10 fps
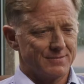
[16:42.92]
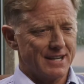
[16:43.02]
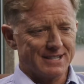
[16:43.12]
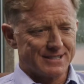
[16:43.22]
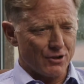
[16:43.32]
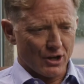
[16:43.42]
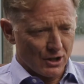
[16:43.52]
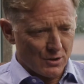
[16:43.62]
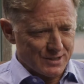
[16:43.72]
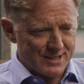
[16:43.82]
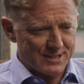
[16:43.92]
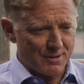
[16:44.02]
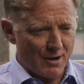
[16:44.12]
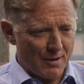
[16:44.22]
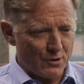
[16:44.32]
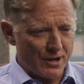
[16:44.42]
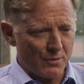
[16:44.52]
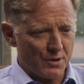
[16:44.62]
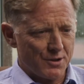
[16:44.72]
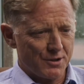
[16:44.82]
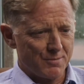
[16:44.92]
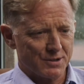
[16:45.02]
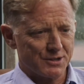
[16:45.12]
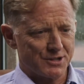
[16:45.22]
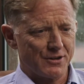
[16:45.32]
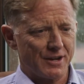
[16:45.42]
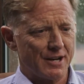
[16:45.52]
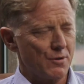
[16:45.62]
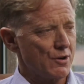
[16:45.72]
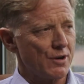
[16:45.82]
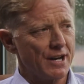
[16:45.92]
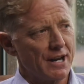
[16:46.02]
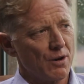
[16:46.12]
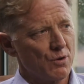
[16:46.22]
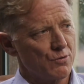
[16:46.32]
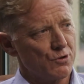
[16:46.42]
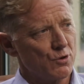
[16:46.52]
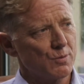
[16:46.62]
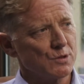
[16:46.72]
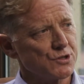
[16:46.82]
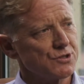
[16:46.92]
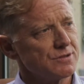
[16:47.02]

Is there a closed system operating within the military anywhere right now with renewables?